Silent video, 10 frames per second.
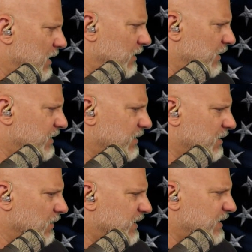this is
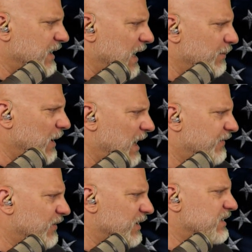going. Stand by
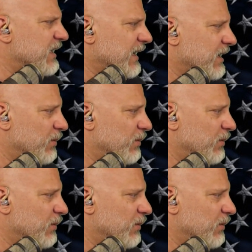for a second.